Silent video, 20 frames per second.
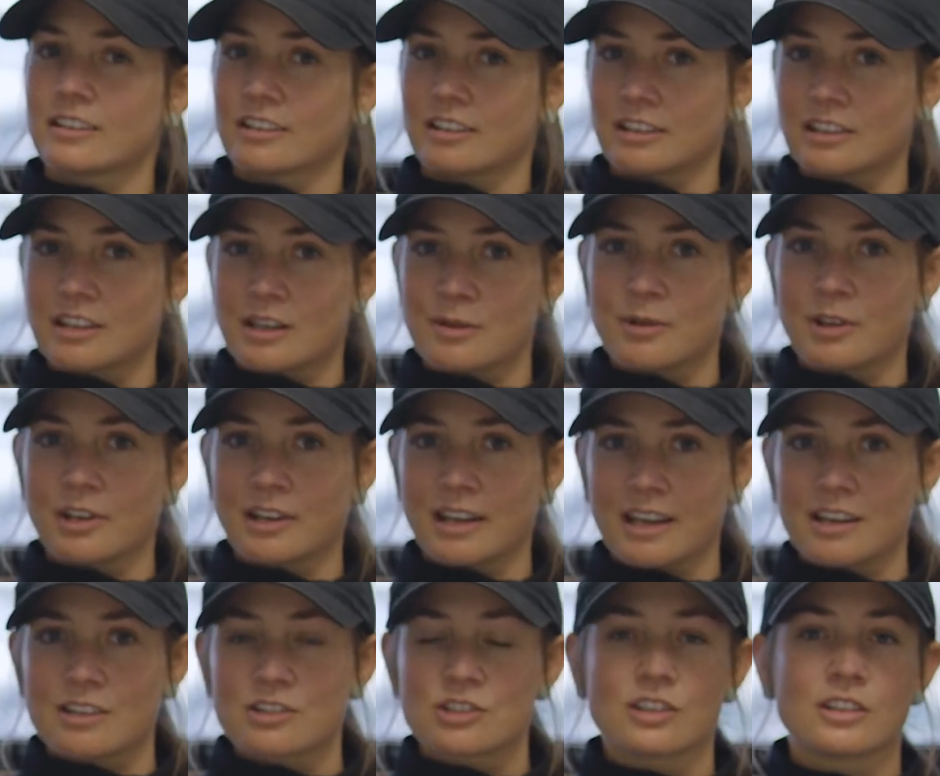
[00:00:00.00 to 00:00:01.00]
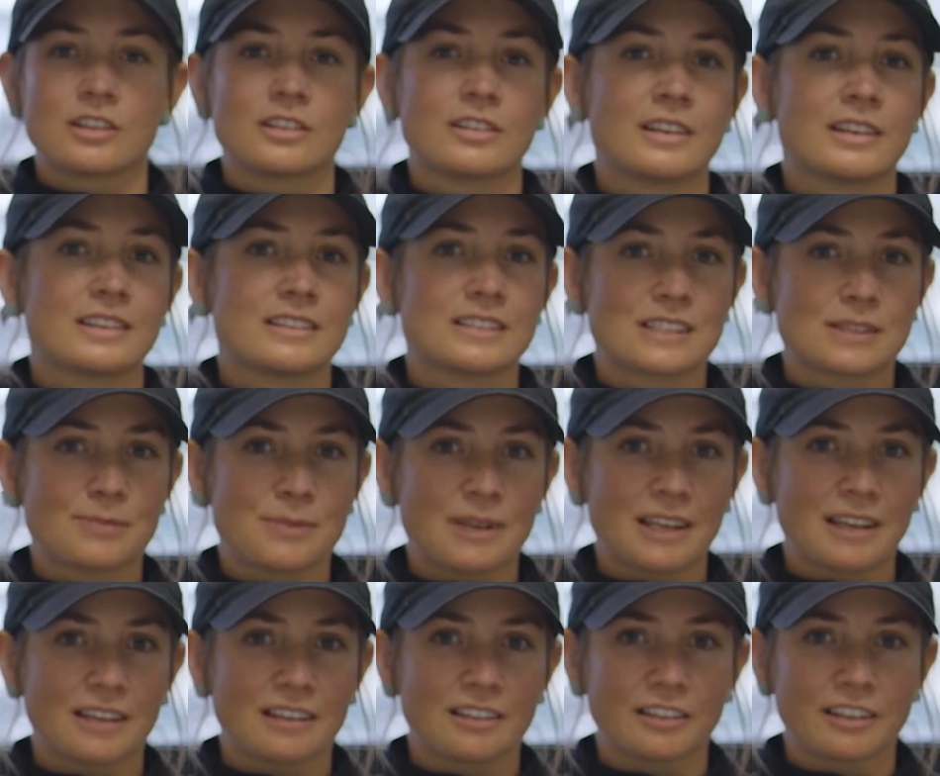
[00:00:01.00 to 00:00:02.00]
good communication,
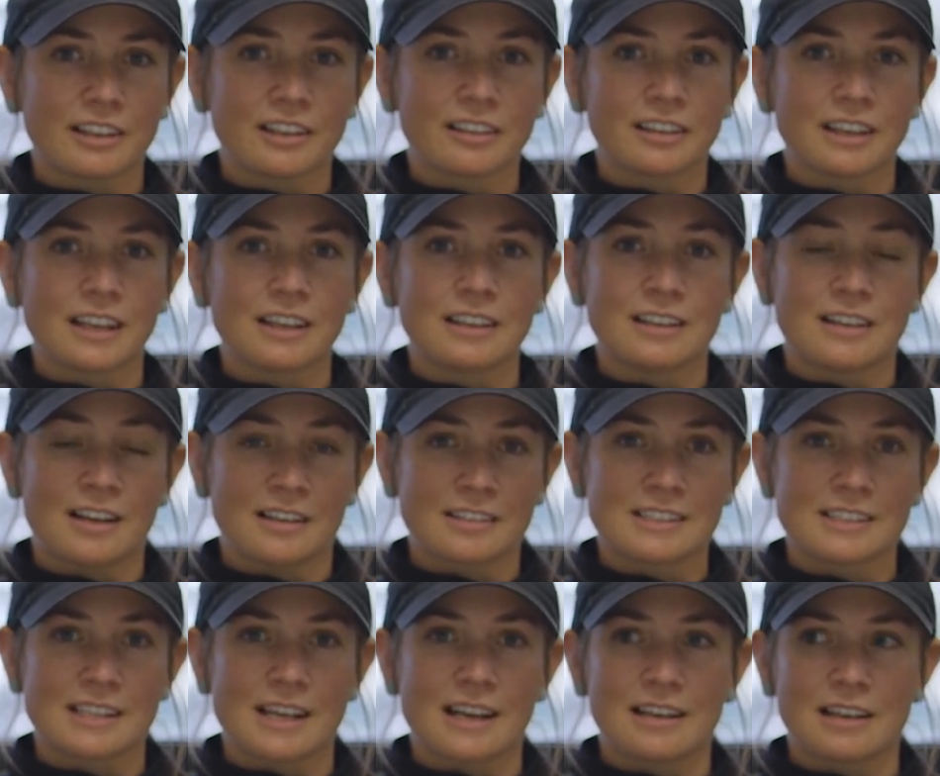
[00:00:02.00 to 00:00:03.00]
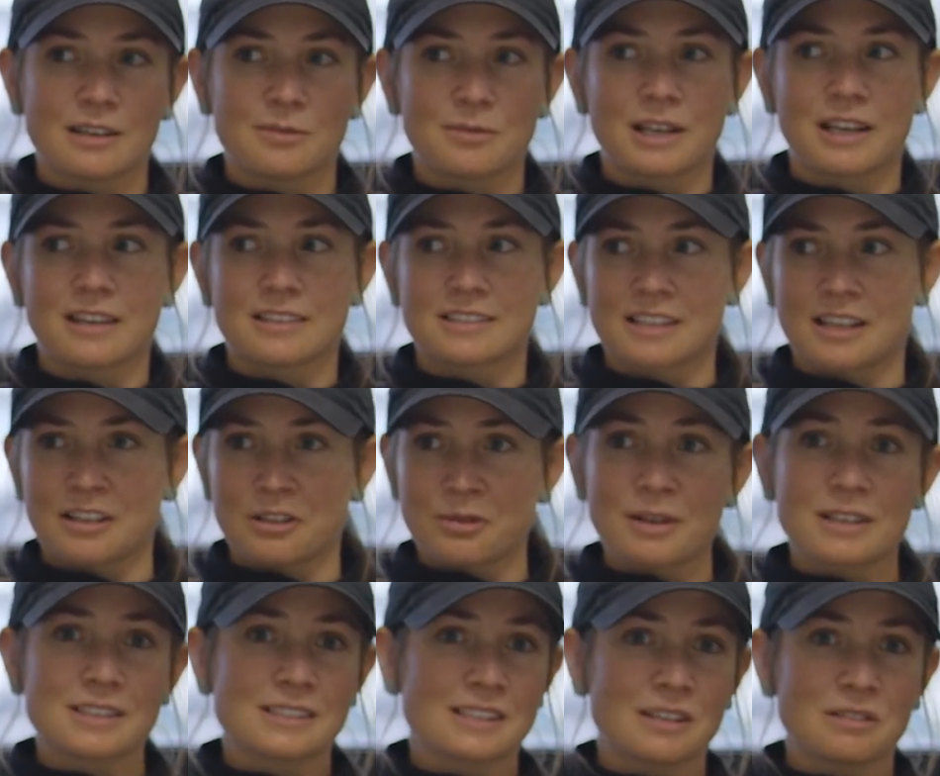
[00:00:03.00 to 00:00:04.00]
speaking clearly and enunciating, because
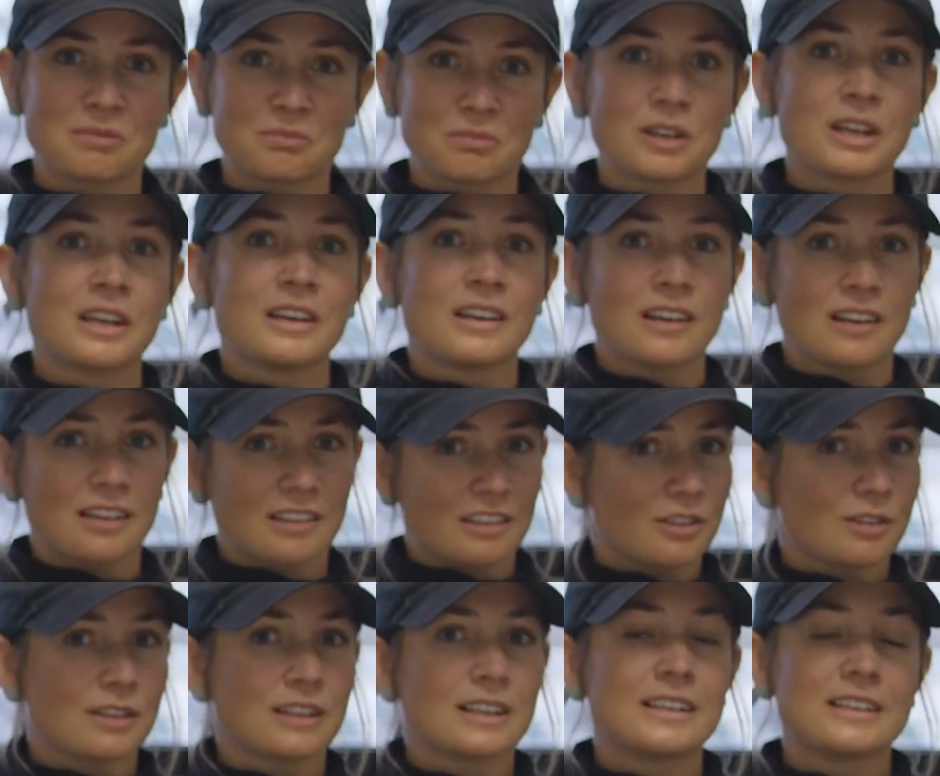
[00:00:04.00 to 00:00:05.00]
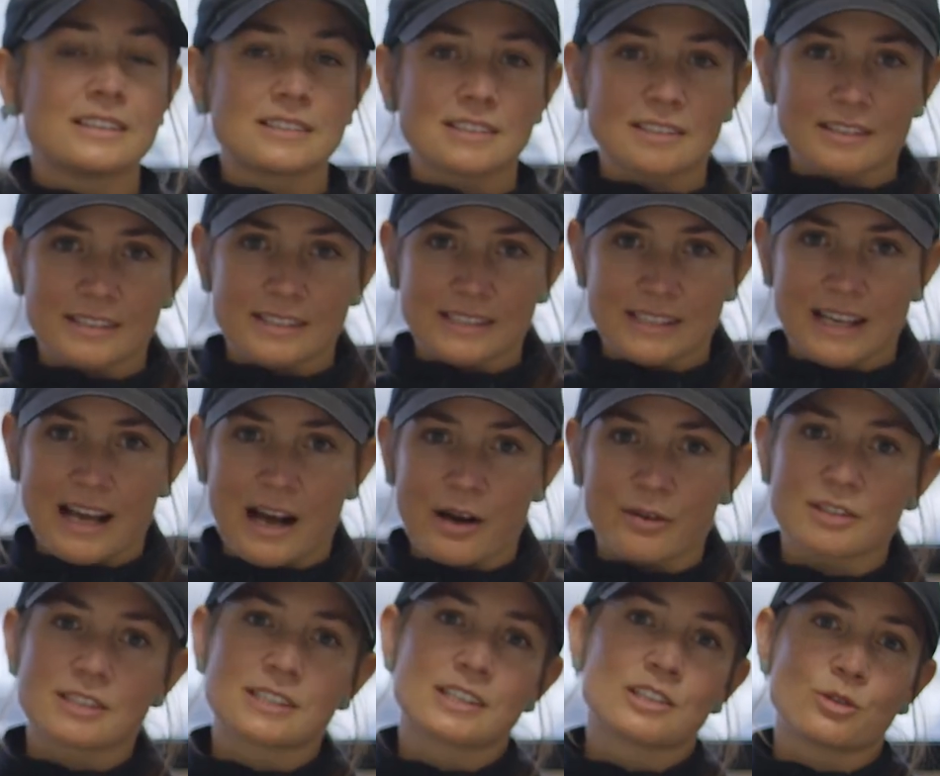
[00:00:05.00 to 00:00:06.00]
otherwise that you could easily see how
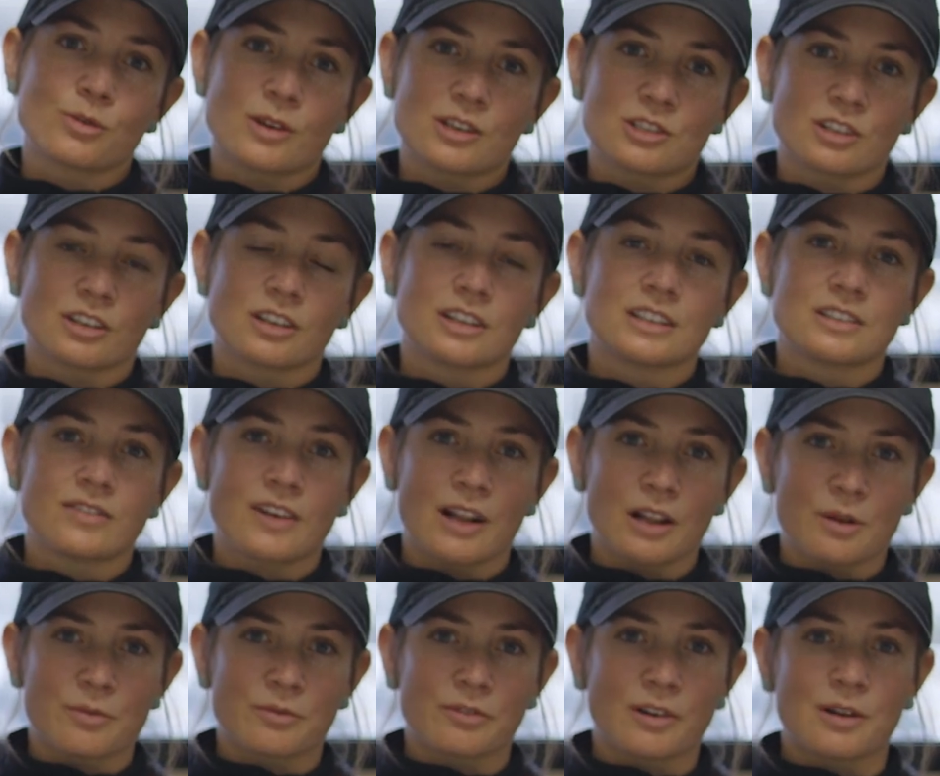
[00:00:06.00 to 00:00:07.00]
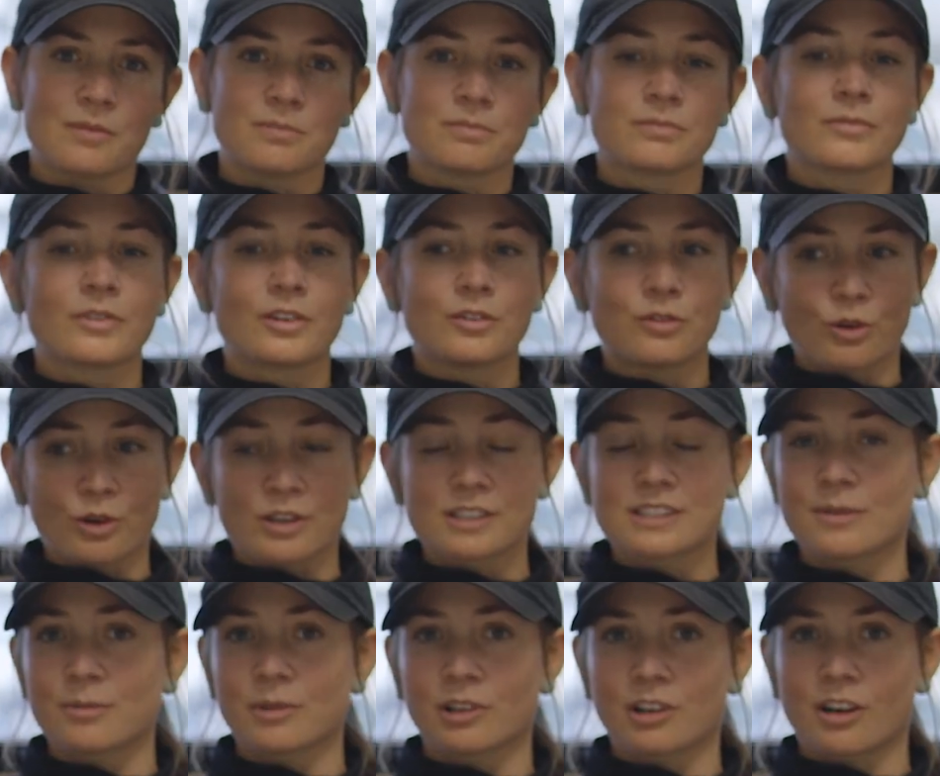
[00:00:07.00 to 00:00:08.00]
a situation could develop from four
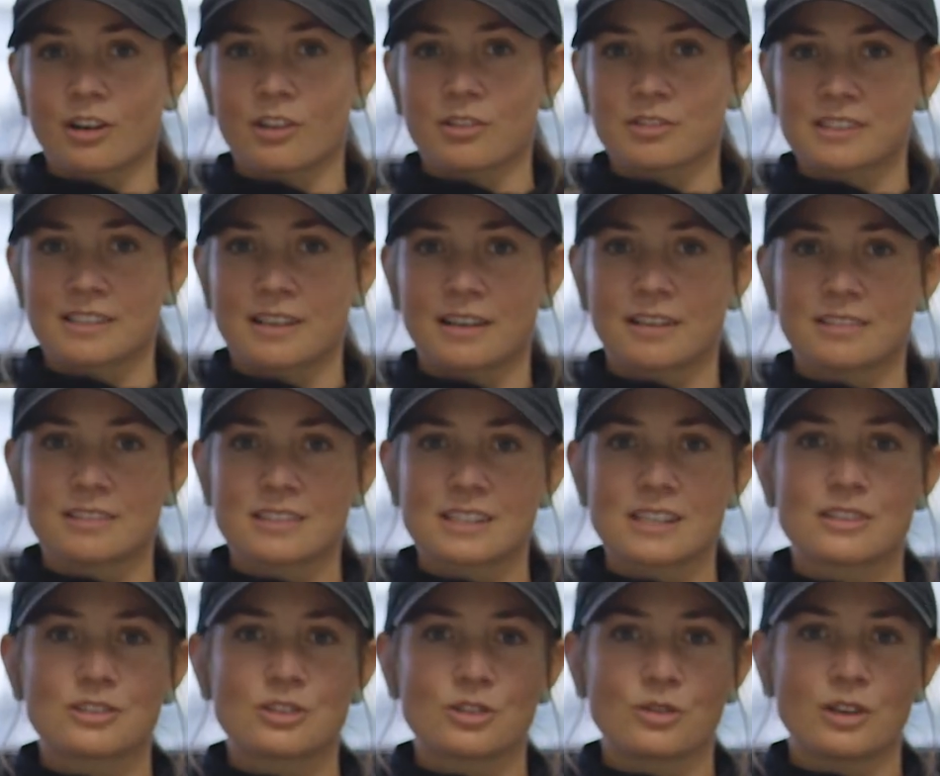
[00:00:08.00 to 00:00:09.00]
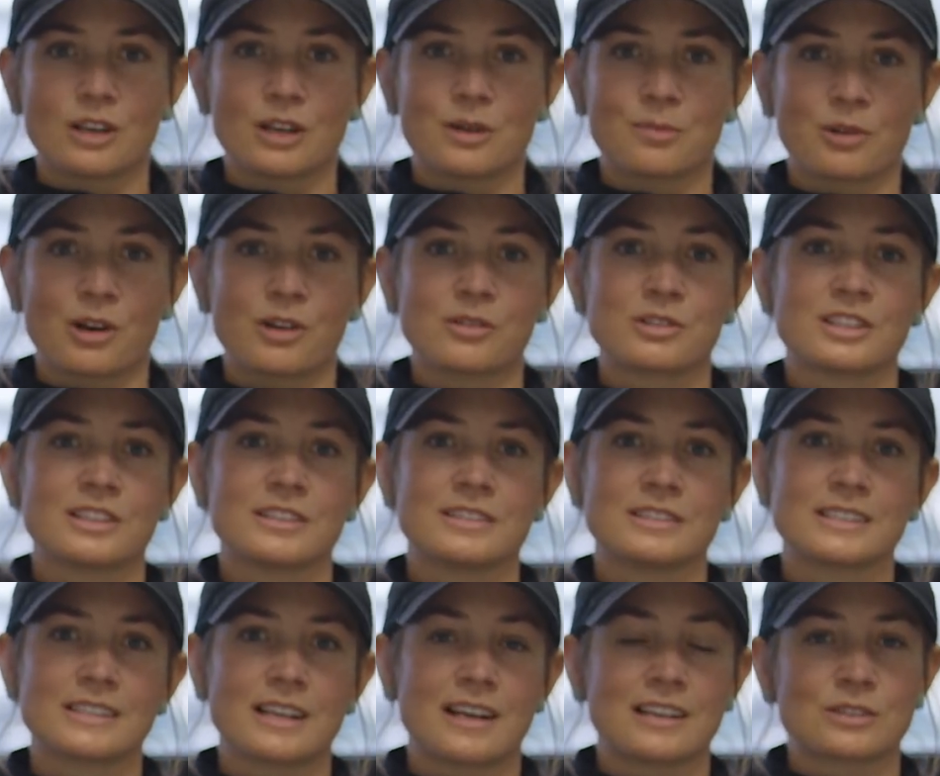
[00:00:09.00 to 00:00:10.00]
similar call signs, shooting
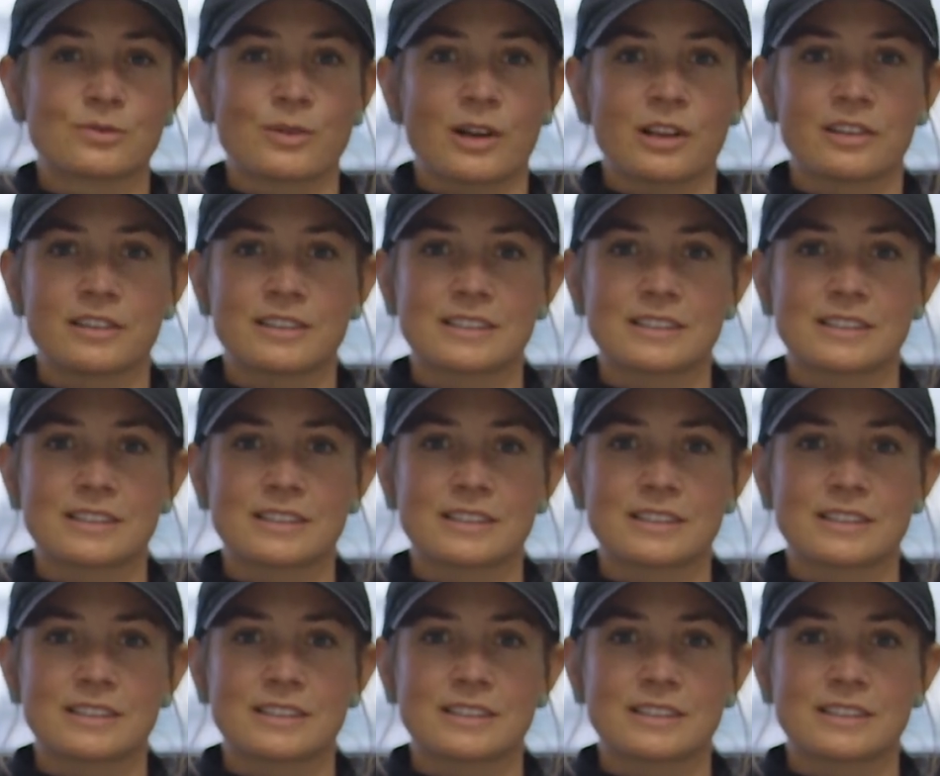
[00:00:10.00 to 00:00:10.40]
approaches, as well